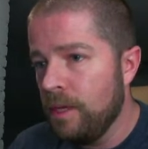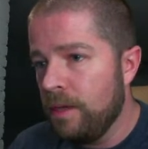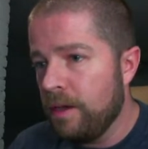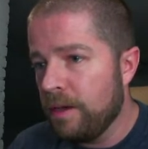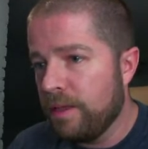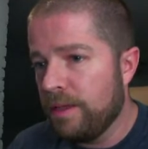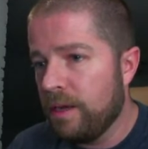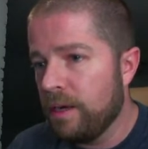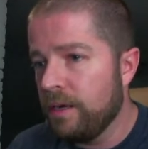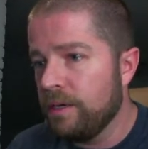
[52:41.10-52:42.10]
I think I'm
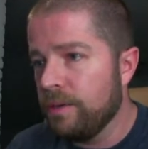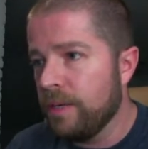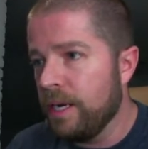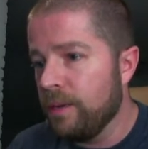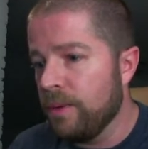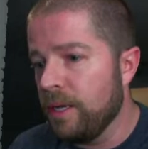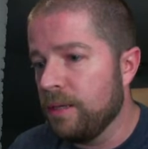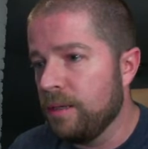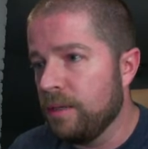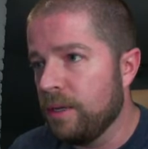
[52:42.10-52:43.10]
going to do it anyway.
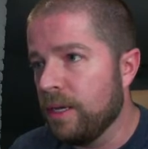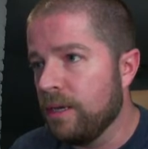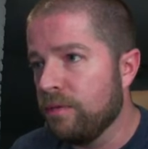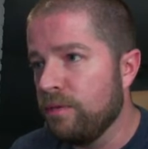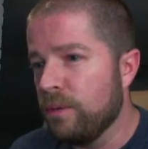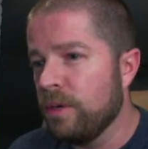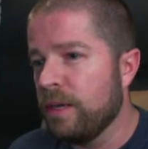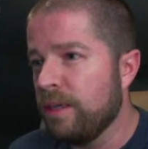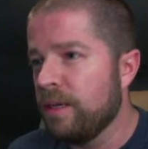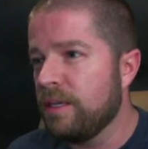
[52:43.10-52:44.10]
I can afford, I
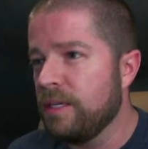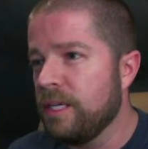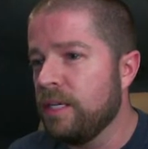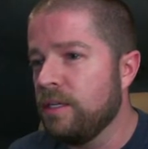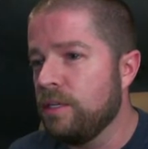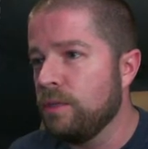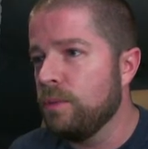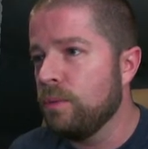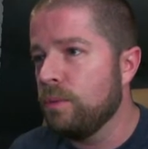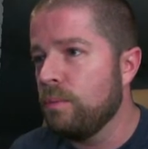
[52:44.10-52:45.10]
think, to take 2
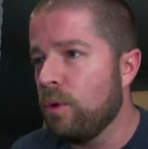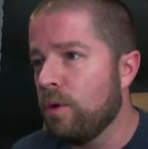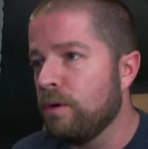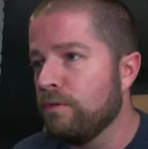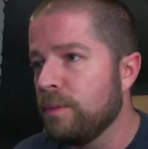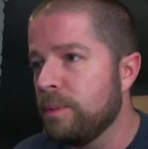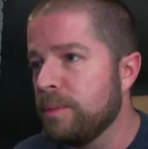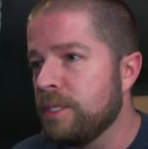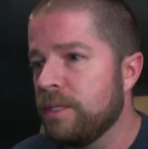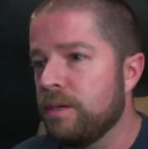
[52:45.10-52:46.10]
more from the
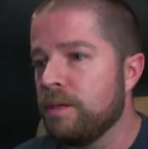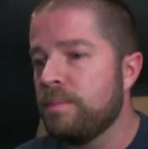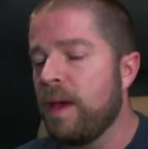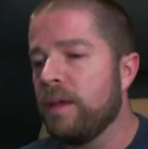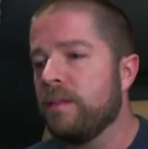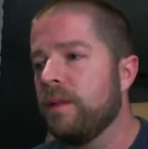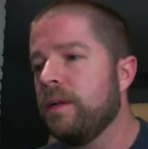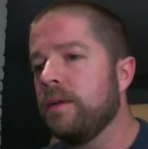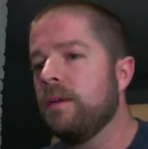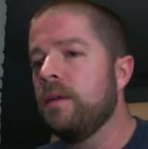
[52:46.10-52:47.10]
Mysterious
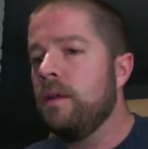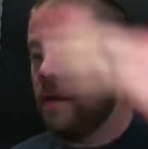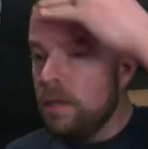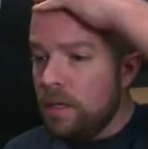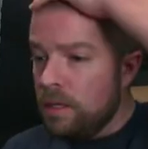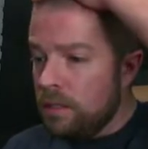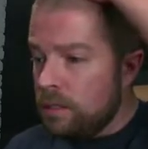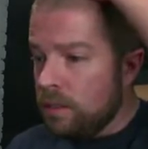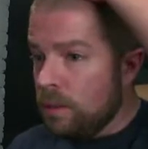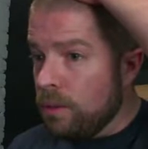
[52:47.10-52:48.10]
Pathlighter.
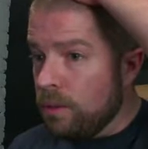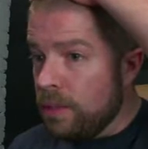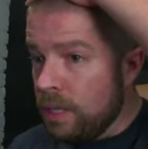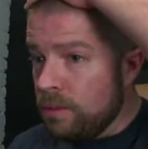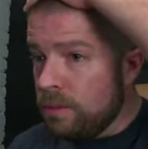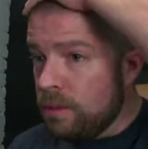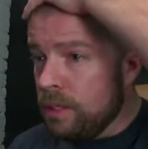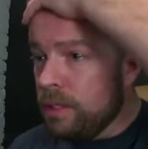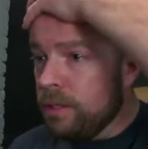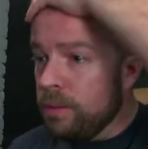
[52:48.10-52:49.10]
So that's what we're going to
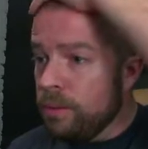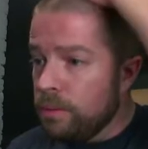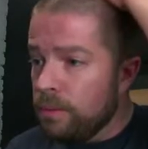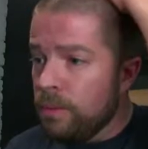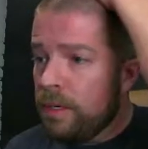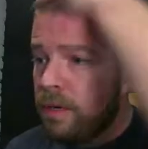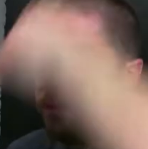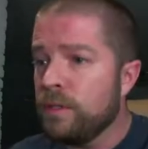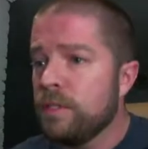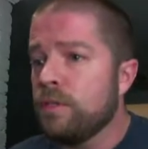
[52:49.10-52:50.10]
do. We're going to give
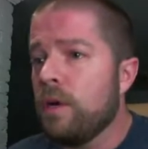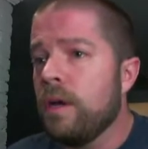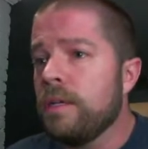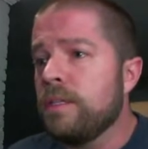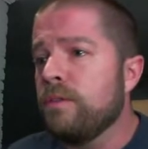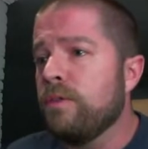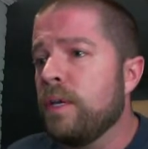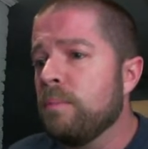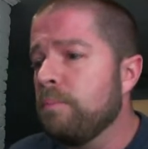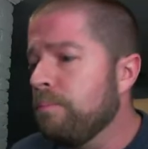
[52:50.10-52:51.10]
this a try, see if we can
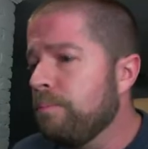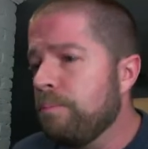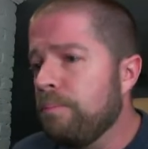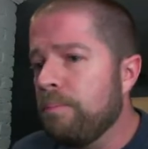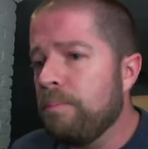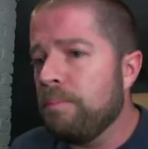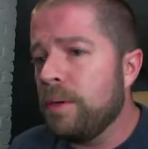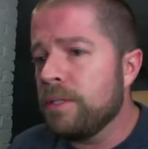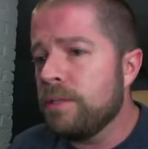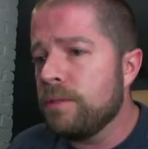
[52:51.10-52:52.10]

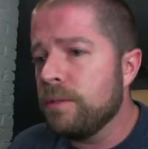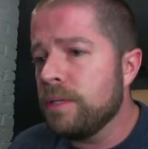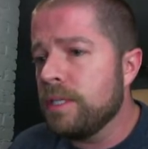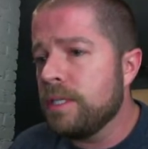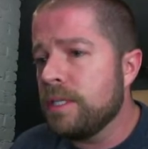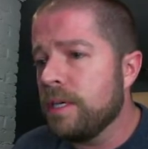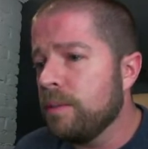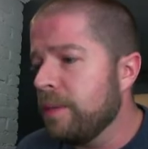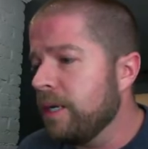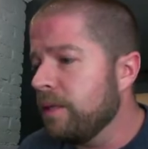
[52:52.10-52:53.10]
bust through this
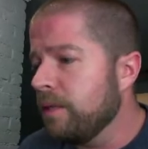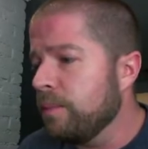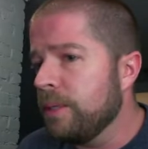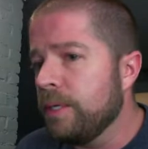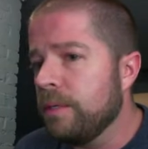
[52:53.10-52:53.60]
stalemate a little bit.